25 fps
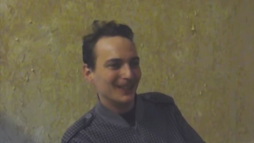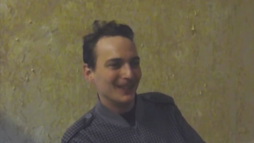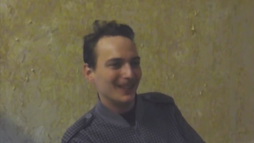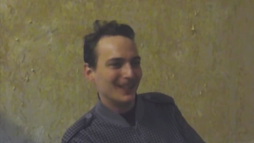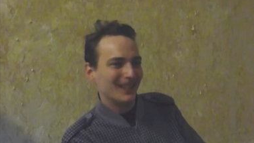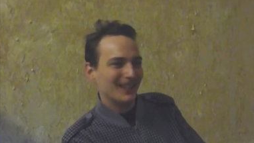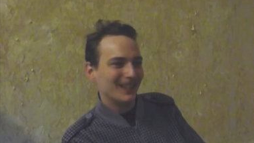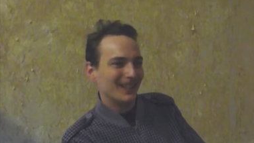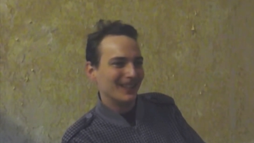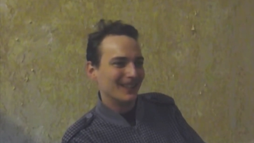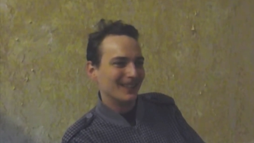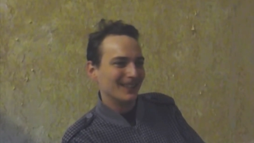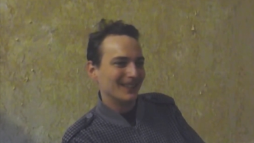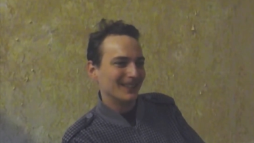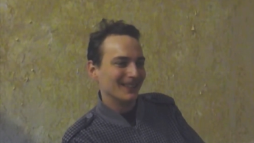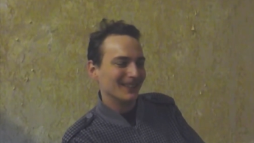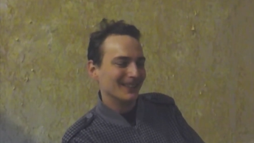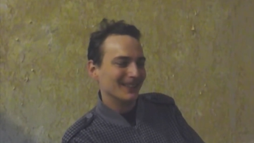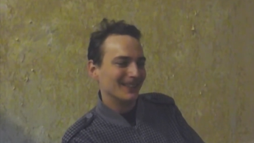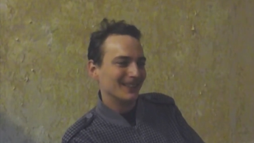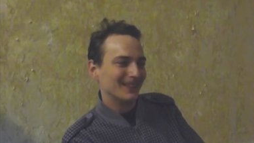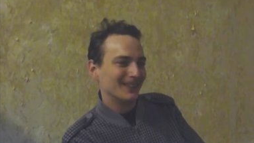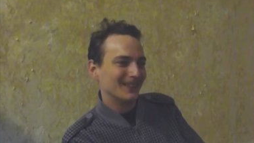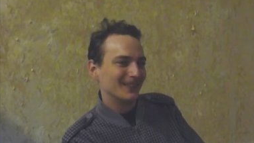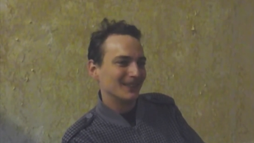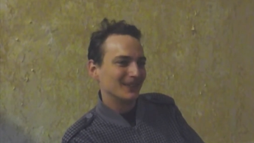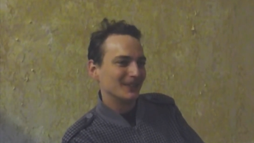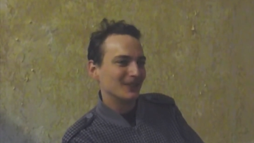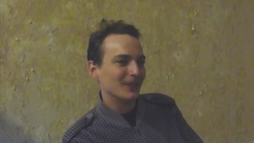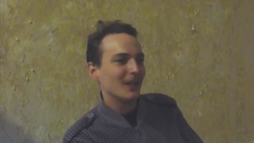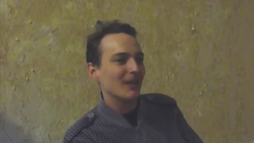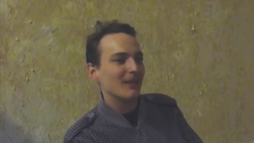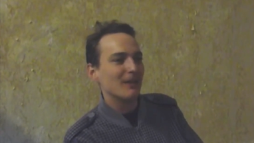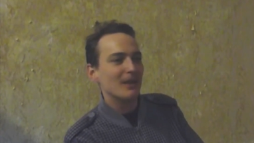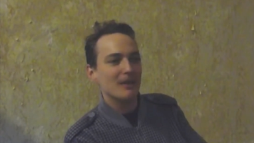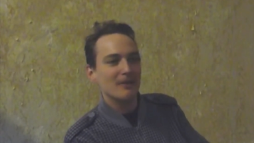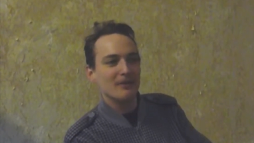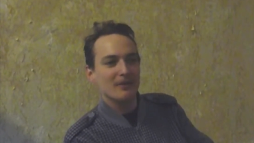And so
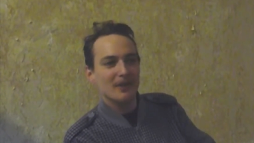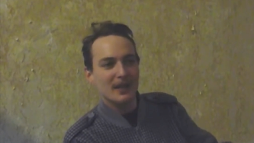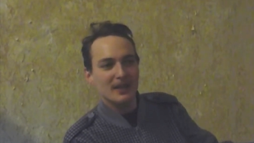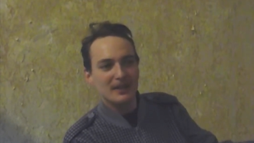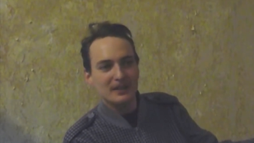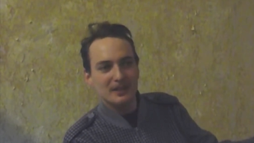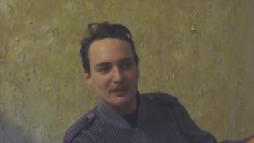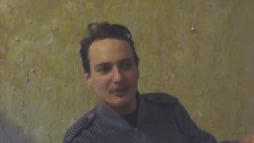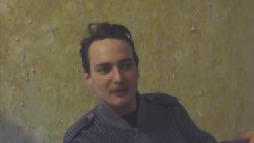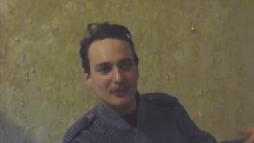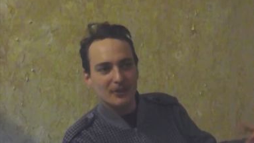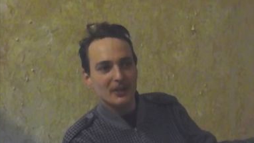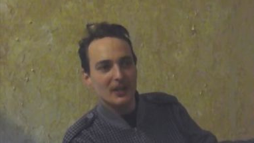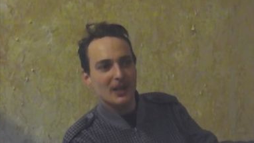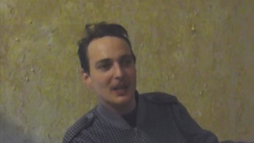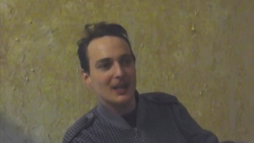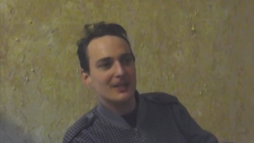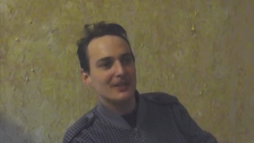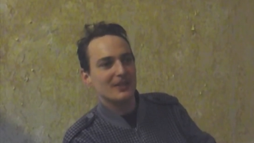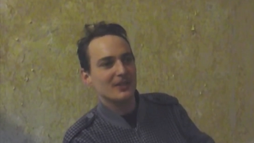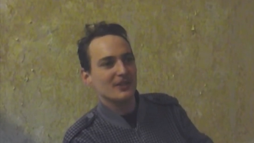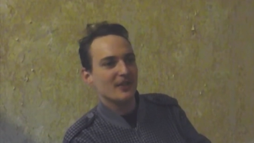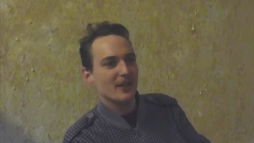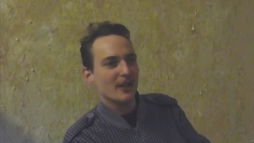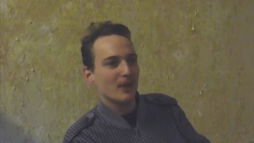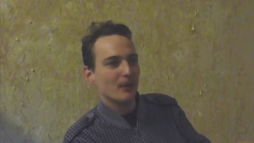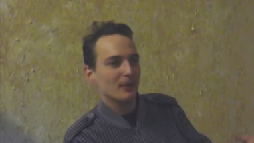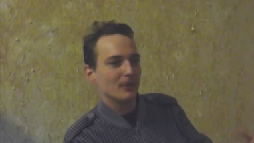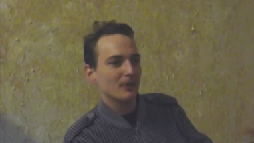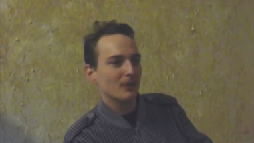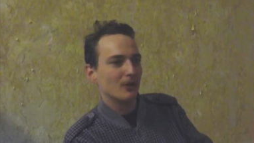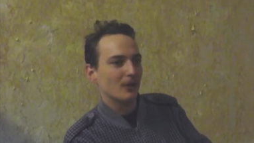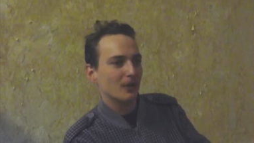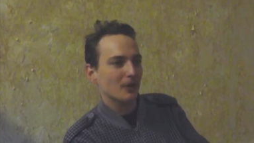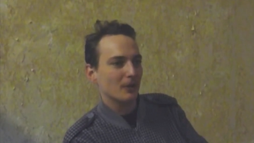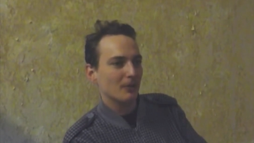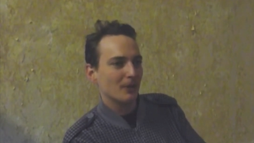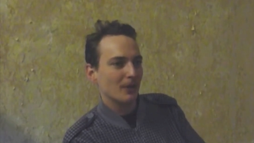I invite different artists there, we
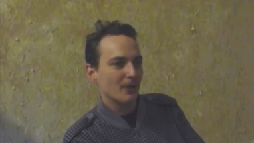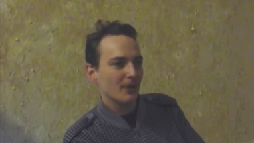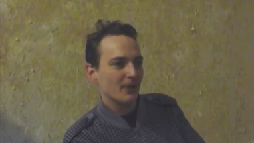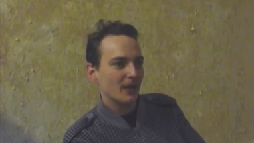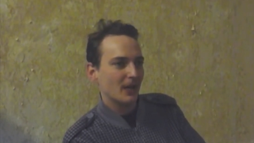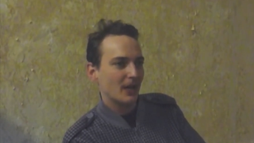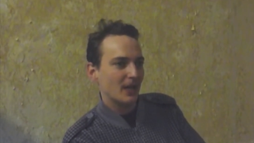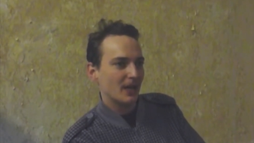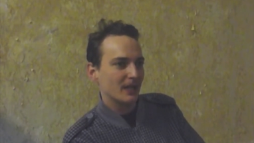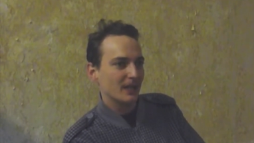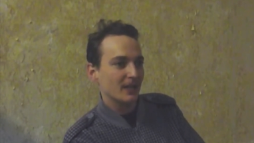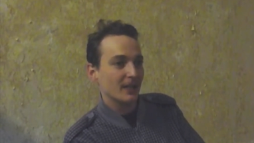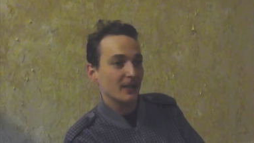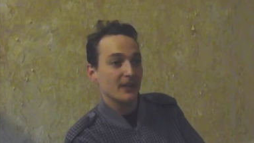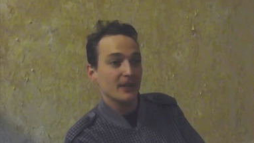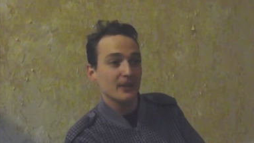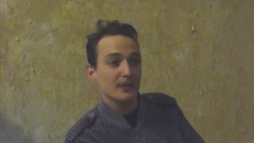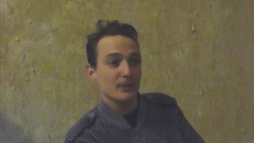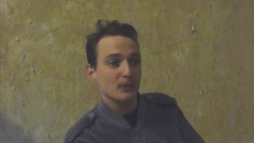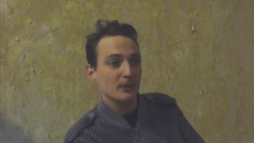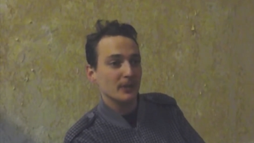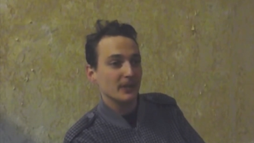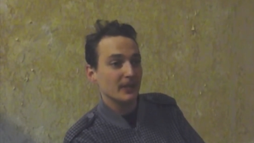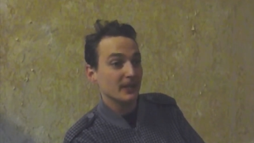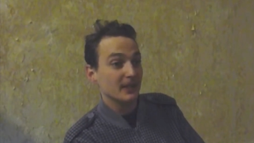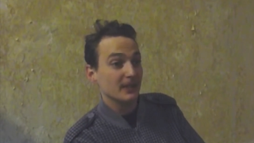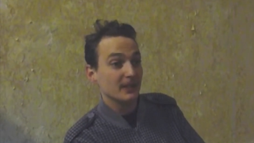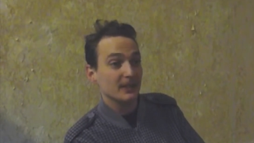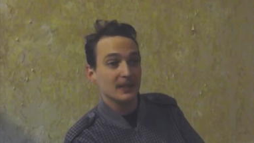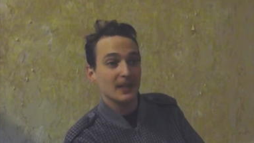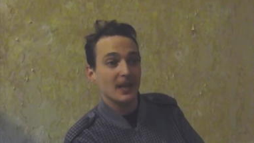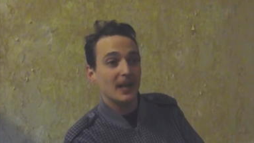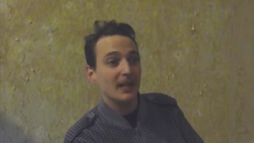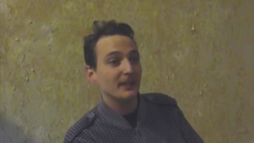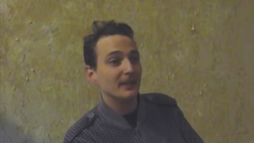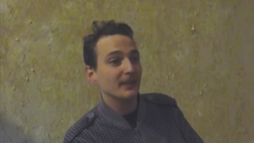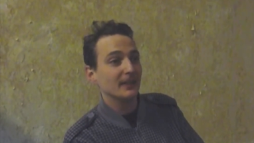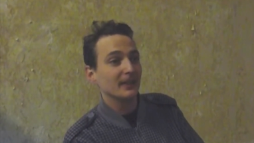talk about their art. Like this week it's
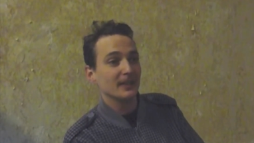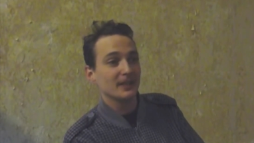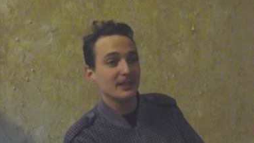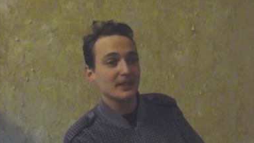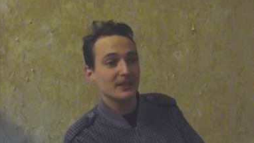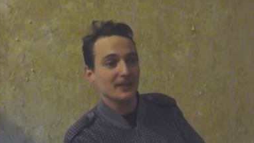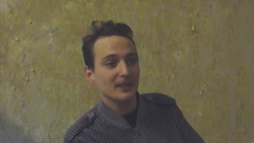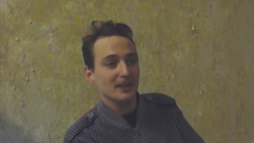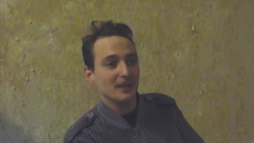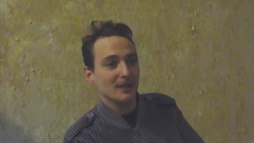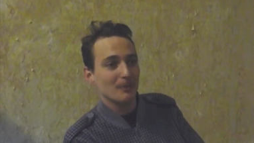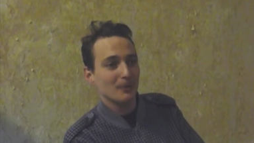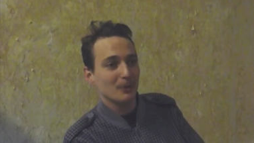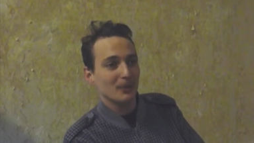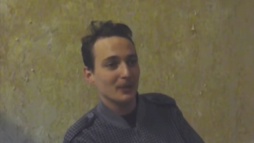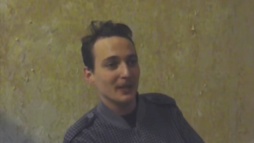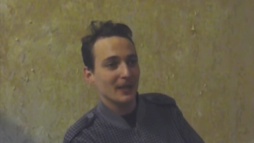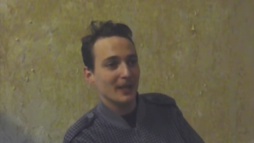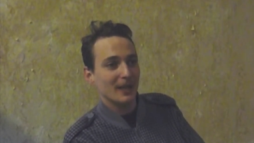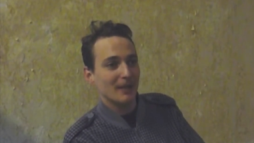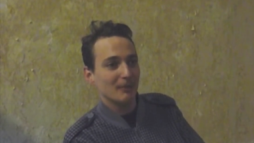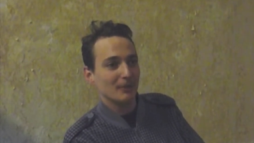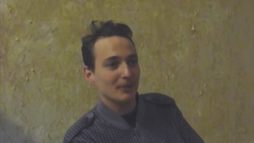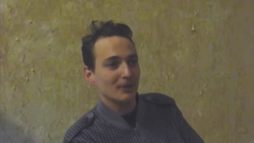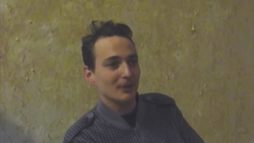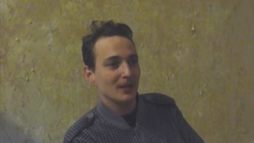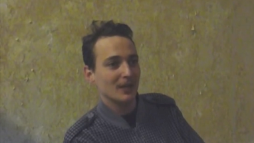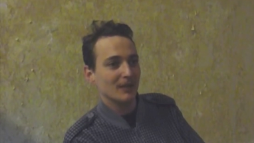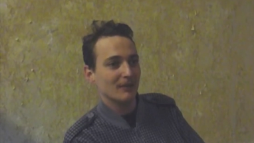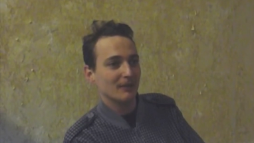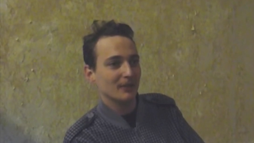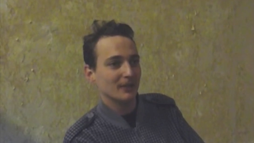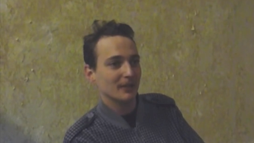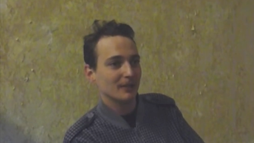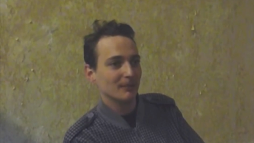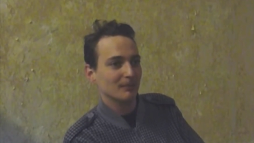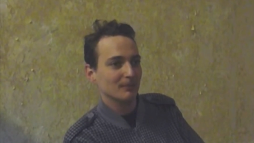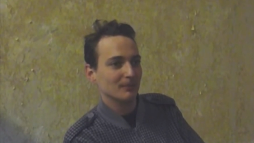Daniel Richter. I'm really happy to have
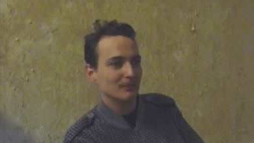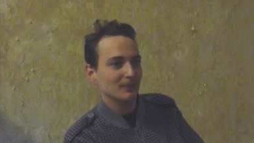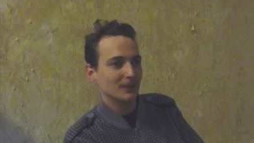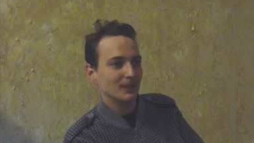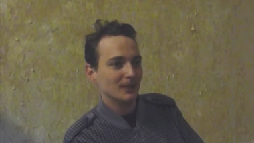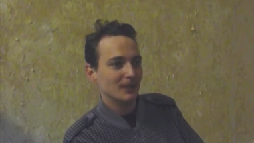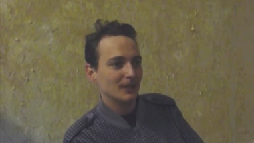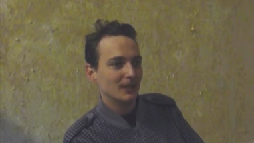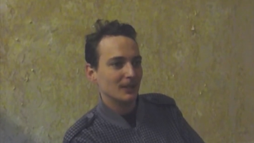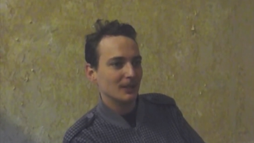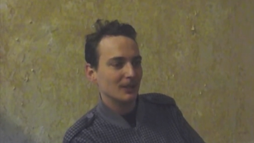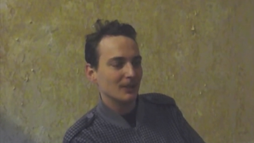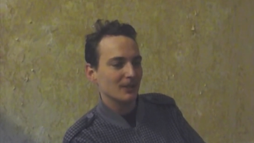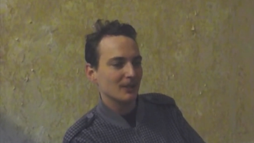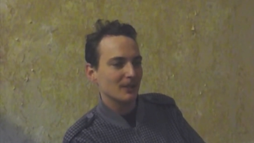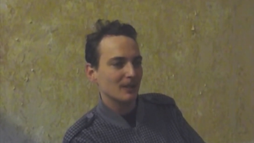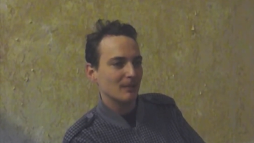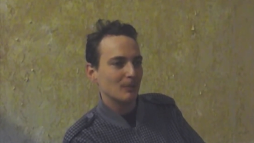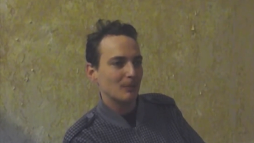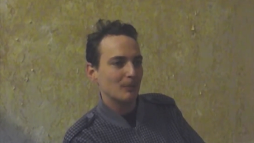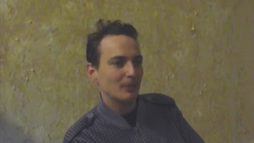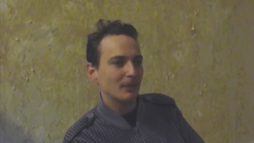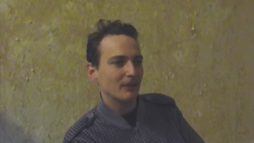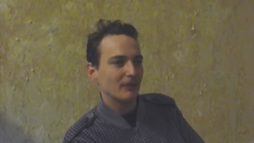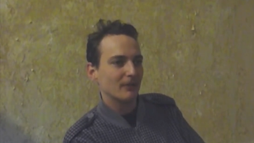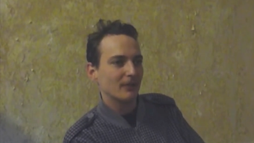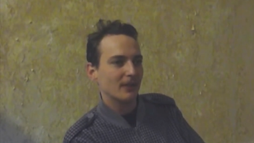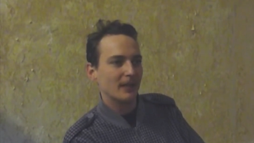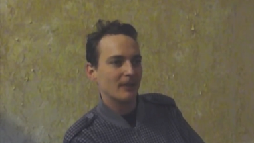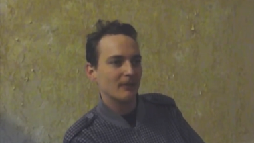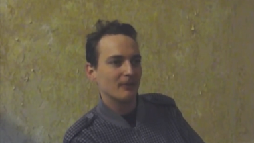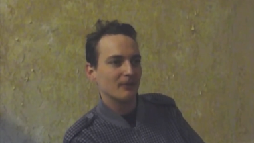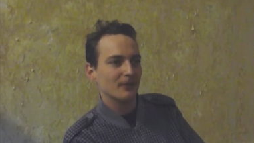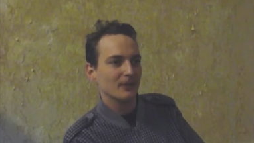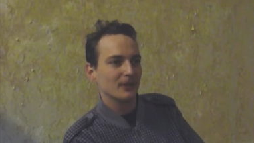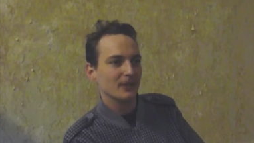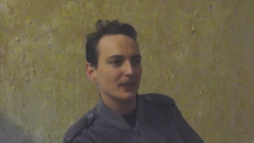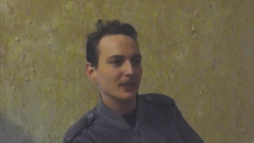him, because I'm a big fan
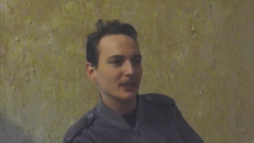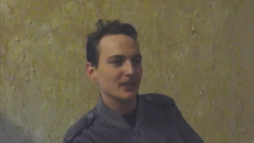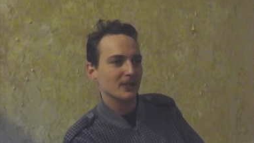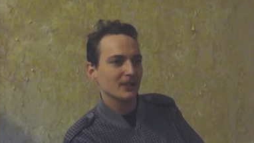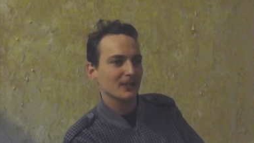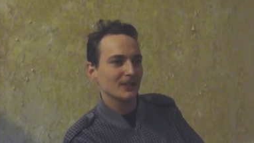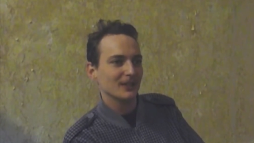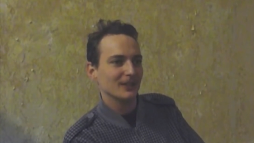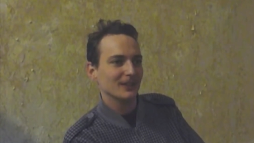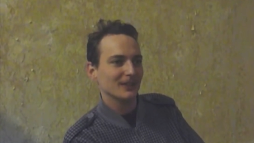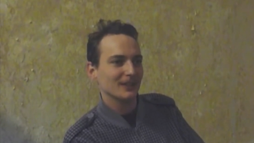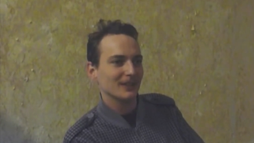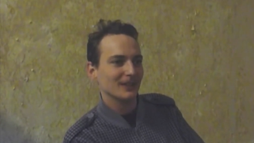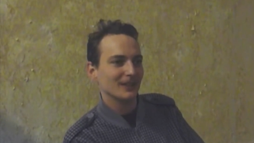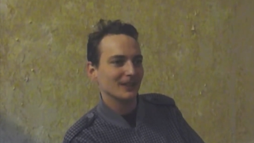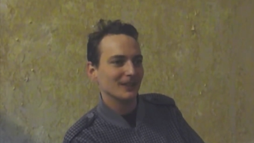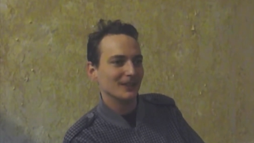for years, and